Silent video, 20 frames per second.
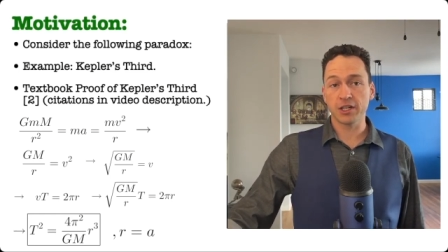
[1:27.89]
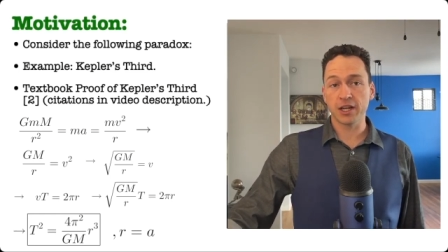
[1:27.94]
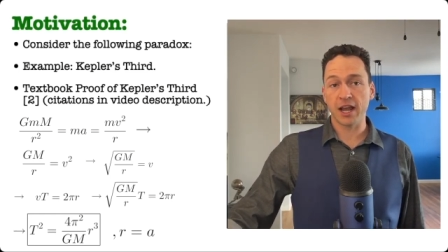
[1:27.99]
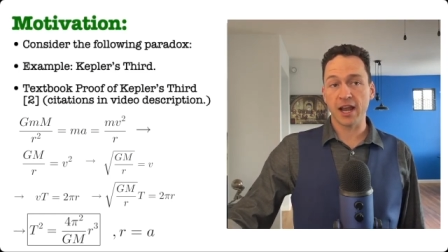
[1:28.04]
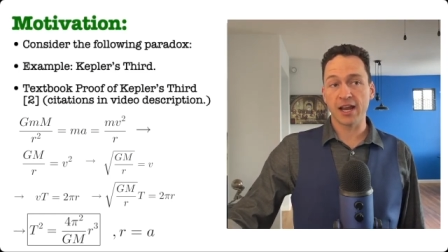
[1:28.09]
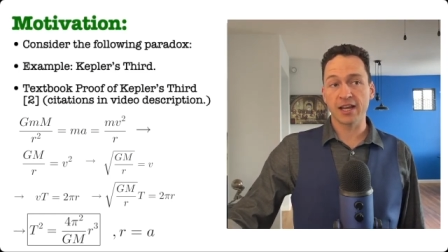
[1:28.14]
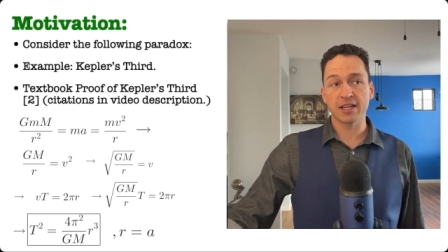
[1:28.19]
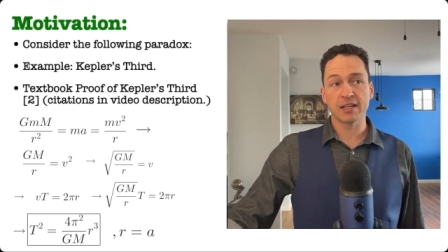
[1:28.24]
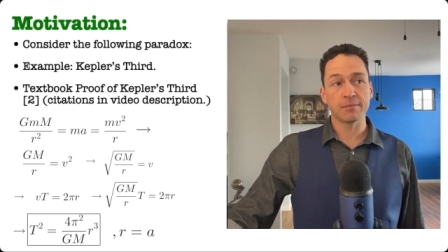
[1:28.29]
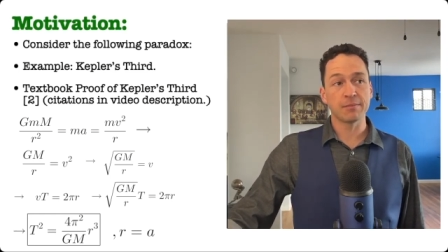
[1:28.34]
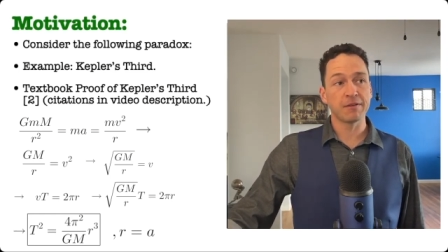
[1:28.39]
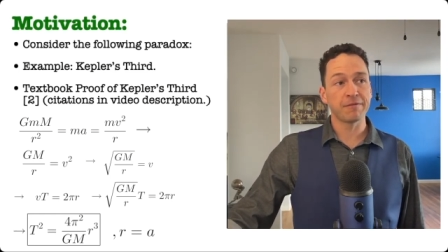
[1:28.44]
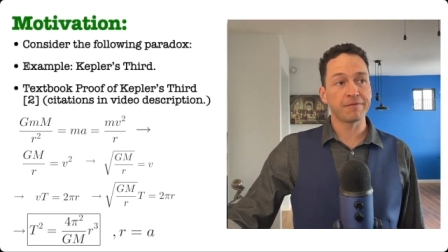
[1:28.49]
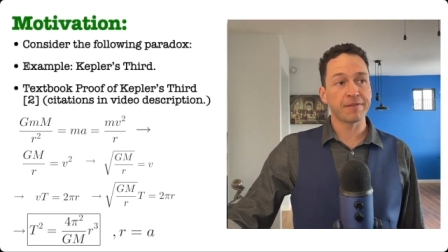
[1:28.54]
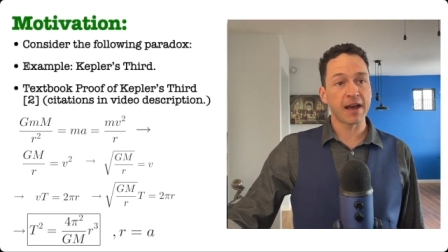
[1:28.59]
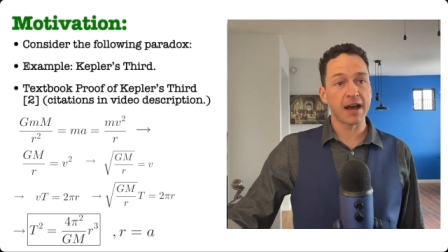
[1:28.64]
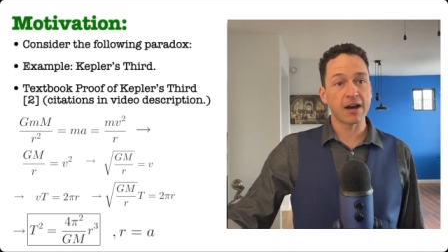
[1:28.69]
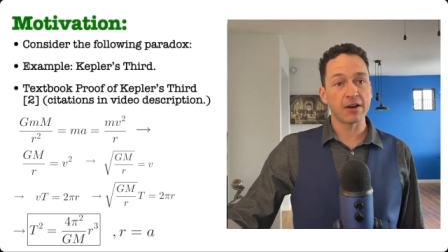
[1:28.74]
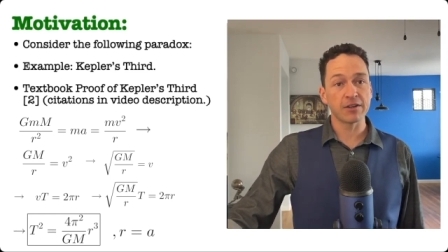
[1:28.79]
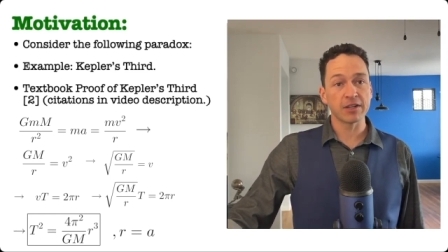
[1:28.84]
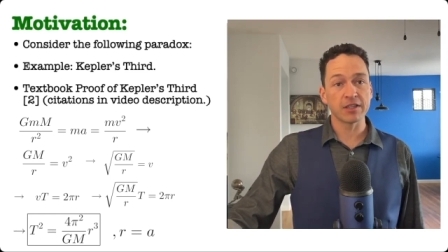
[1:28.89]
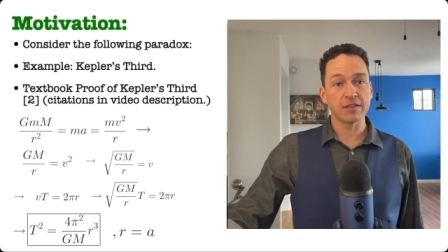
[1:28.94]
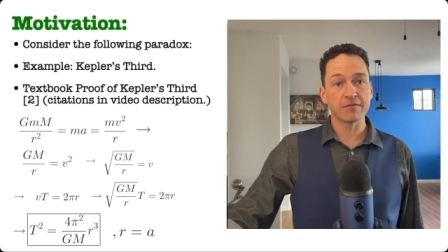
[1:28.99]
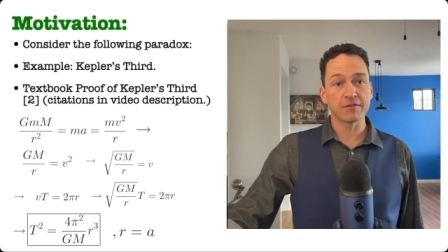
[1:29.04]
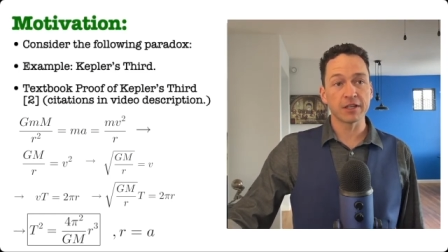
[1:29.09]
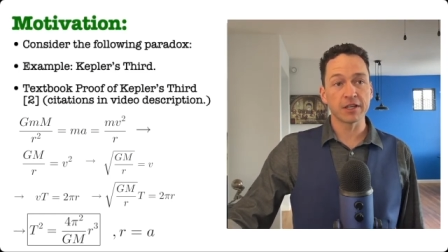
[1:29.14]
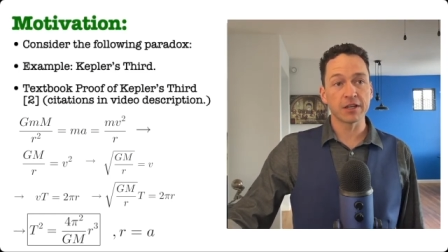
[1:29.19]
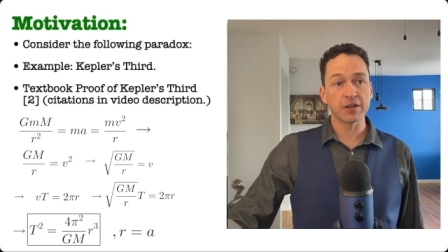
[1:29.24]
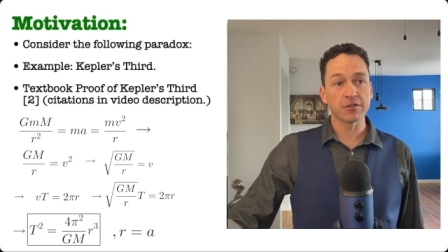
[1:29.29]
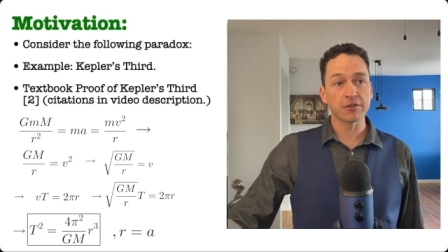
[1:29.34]
and can be found in the
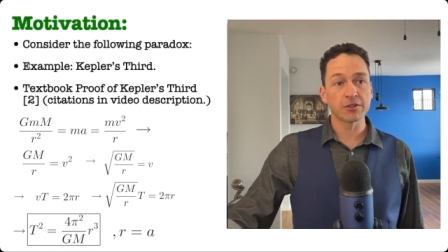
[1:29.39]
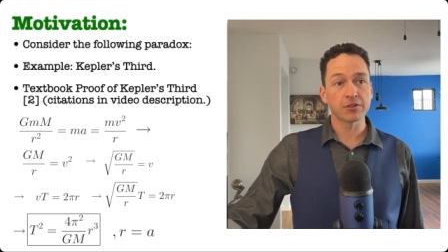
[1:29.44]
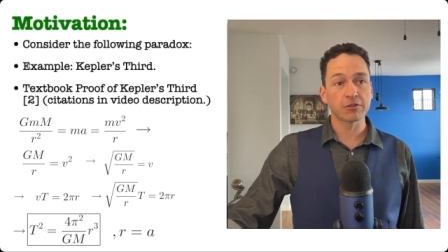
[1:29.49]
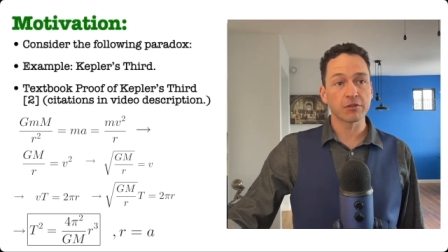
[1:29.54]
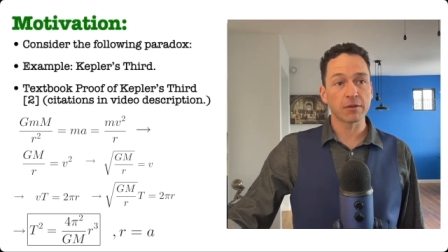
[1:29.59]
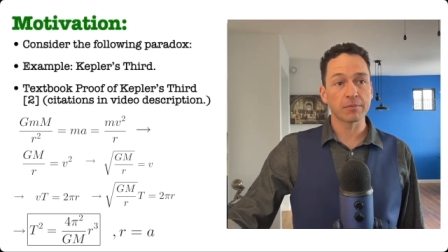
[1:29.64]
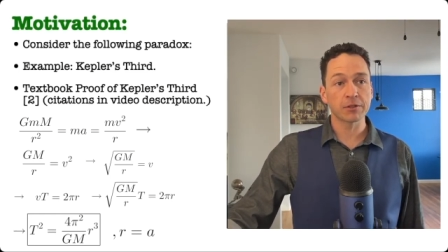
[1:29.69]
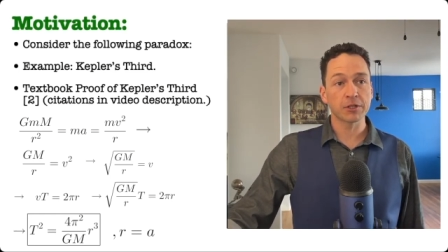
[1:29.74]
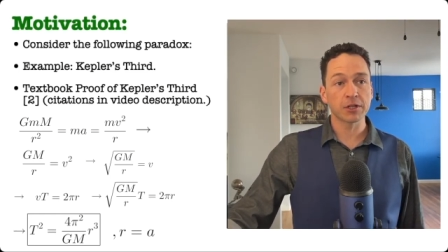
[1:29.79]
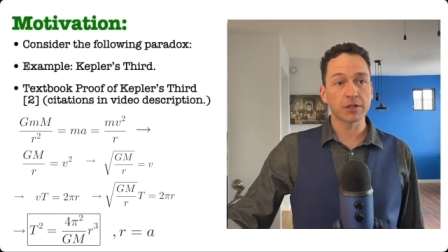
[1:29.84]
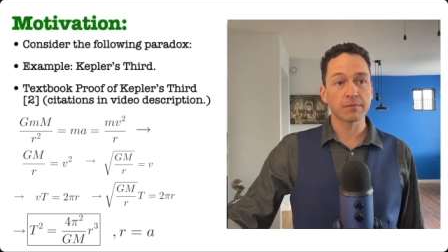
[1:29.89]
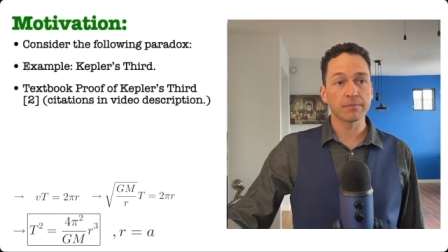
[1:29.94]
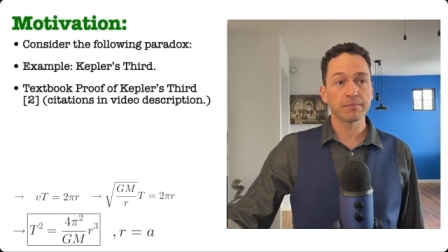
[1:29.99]
video description.